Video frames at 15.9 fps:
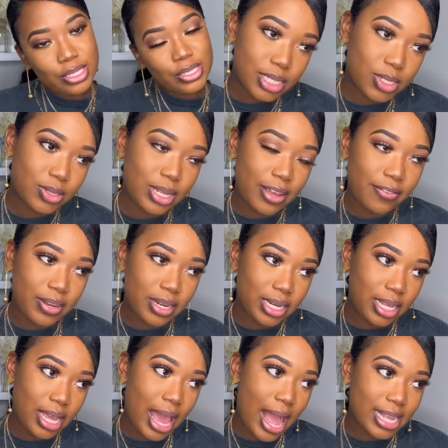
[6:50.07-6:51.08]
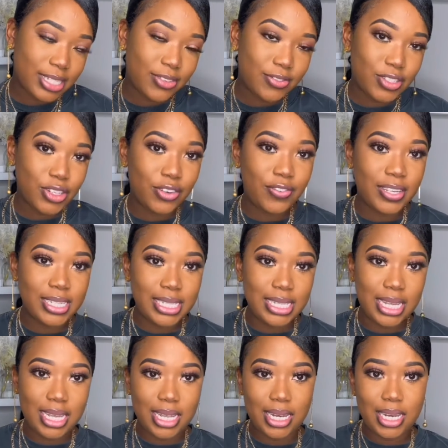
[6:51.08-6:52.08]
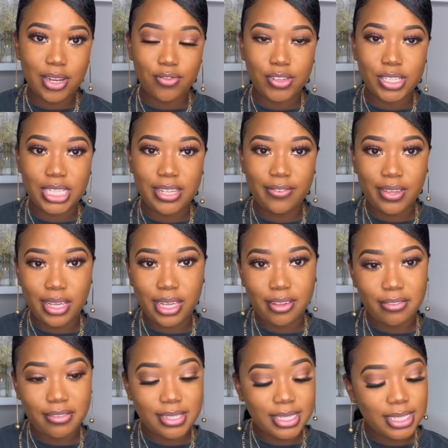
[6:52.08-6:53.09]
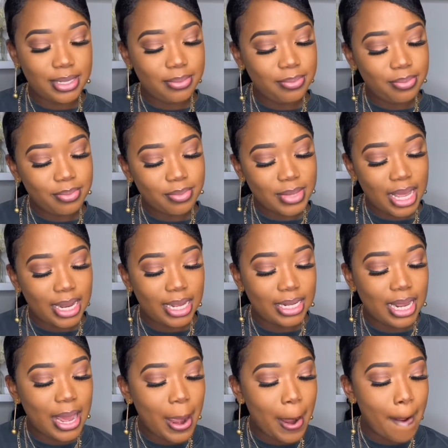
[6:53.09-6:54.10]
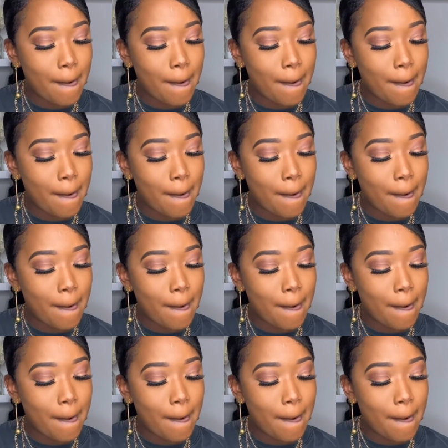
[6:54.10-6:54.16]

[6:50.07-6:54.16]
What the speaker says: So definitely acts of service and receiving gifts. I like that.